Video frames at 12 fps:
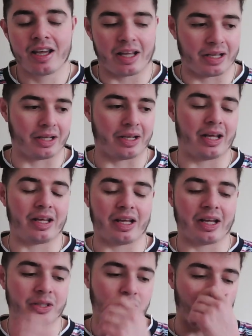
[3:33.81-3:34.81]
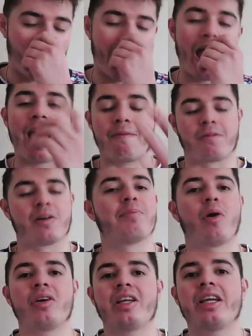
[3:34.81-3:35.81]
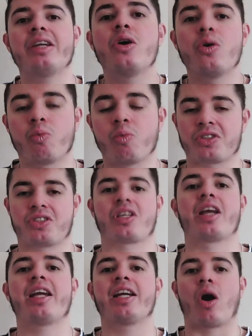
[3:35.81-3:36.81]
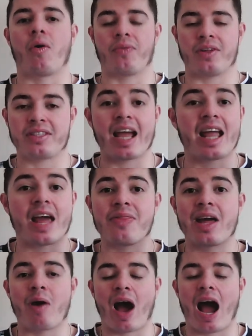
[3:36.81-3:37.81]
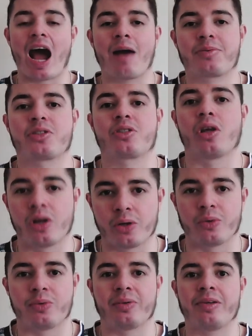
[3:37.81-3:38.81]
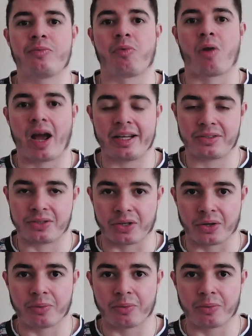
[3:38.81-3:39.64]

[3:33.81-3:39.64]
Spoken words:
It is what everybody was saying on the day, and they were absolutely right to.